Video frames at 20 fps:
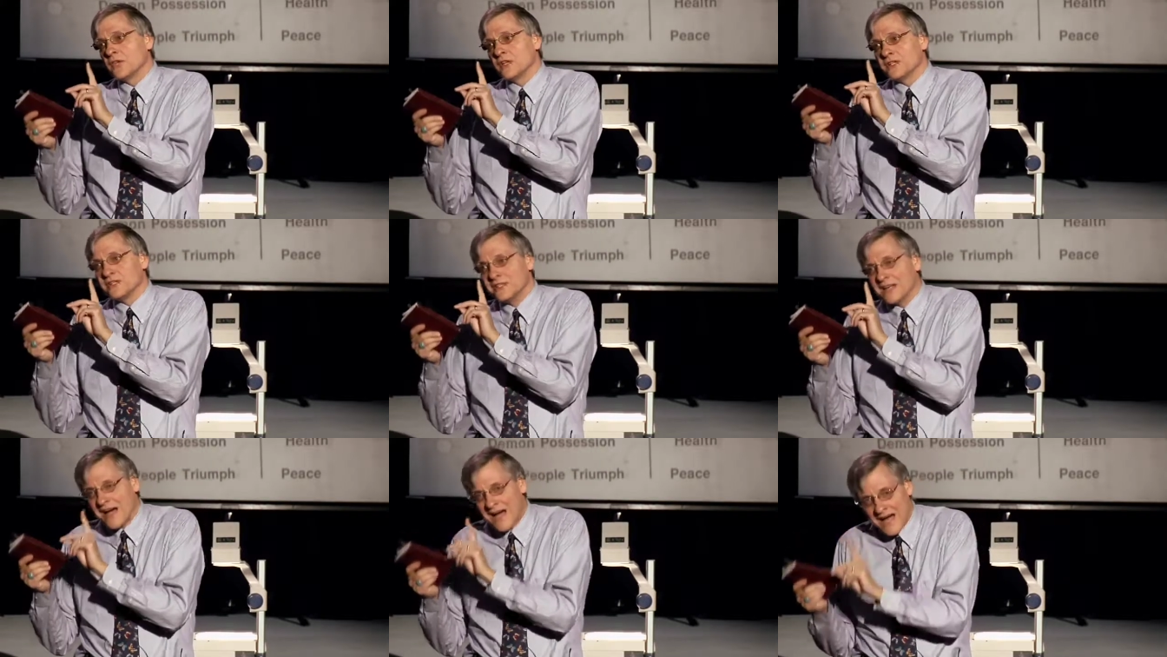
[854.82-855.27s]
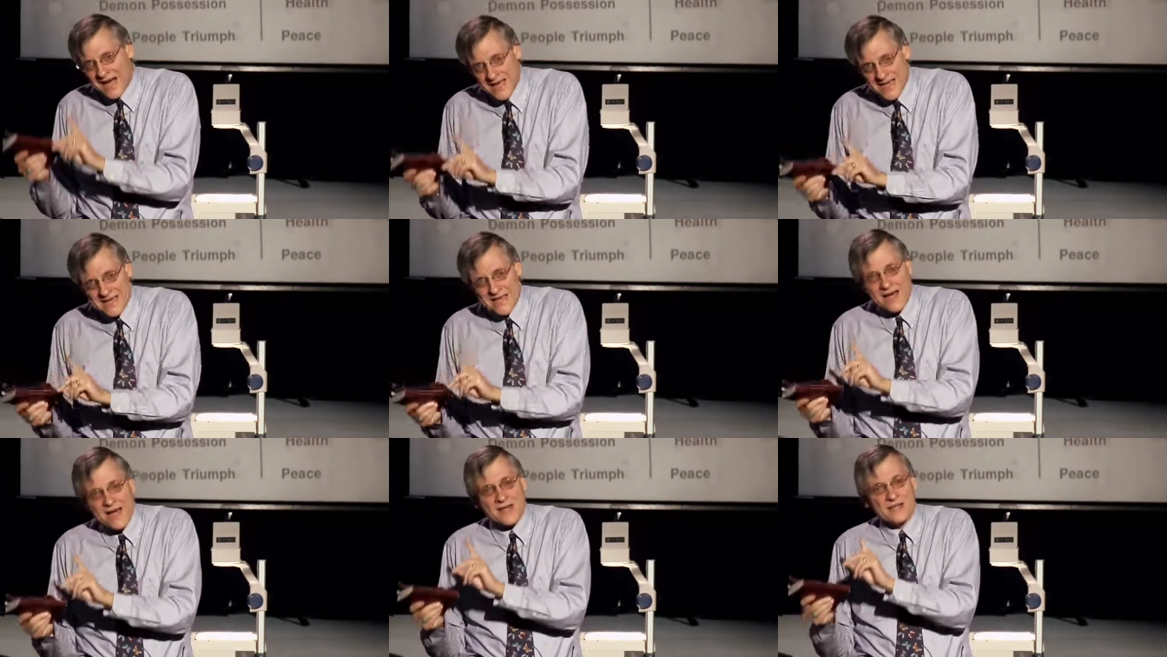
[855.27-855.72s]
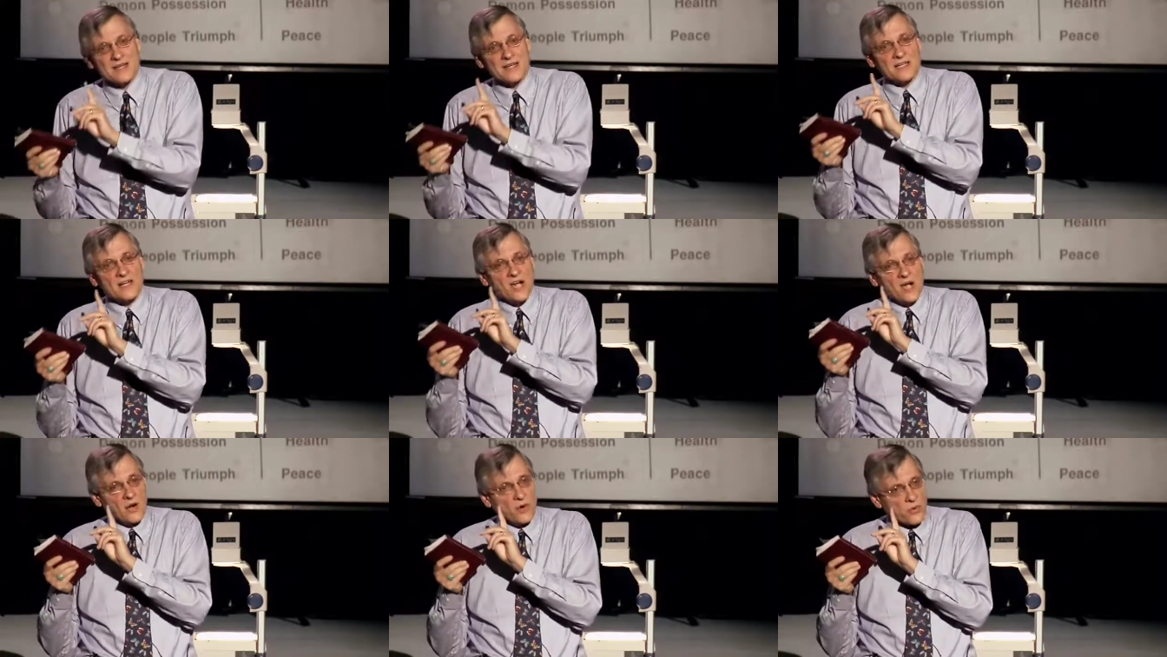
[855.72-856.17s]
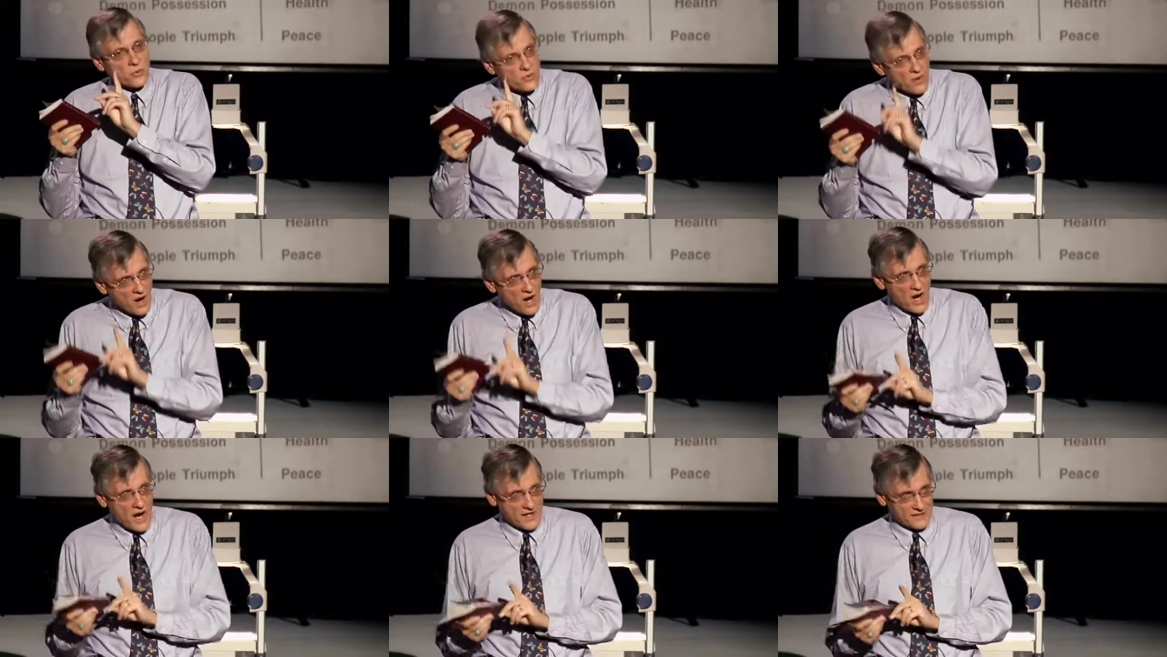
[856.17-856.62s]
To die on a
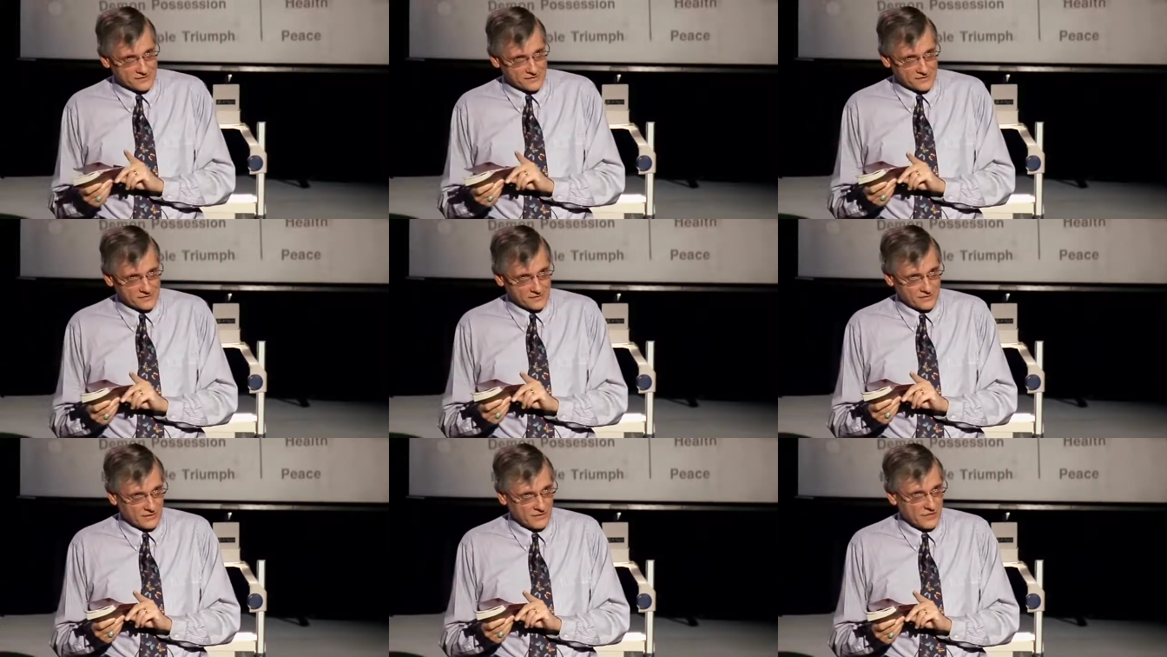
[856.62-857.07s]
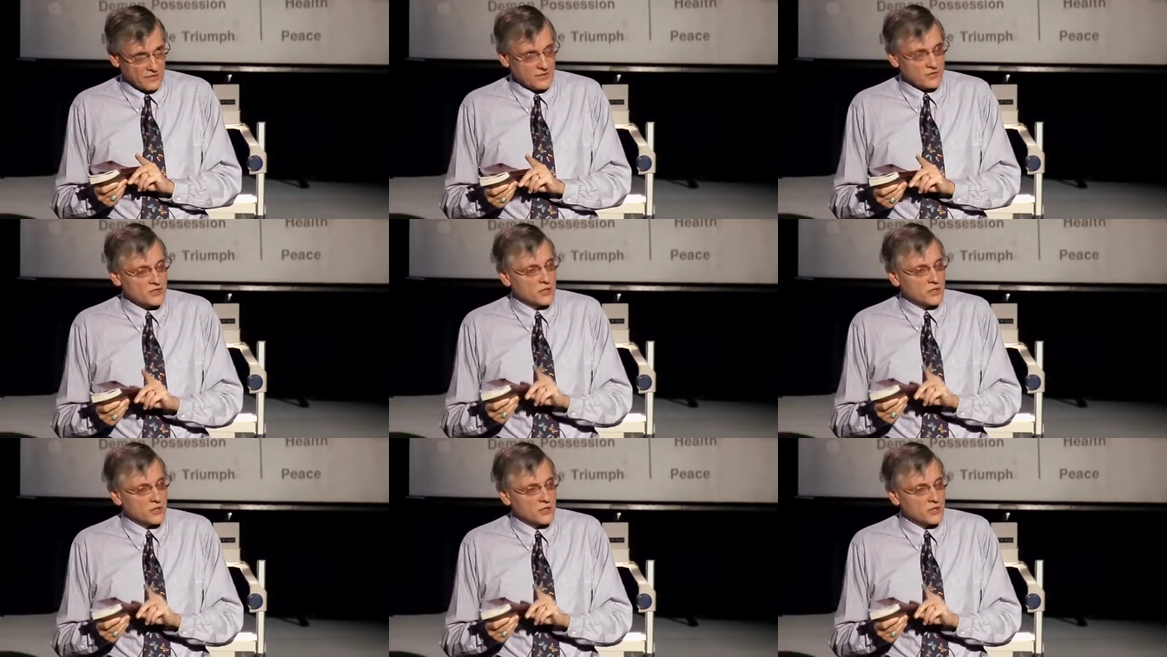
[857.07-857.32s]
cross,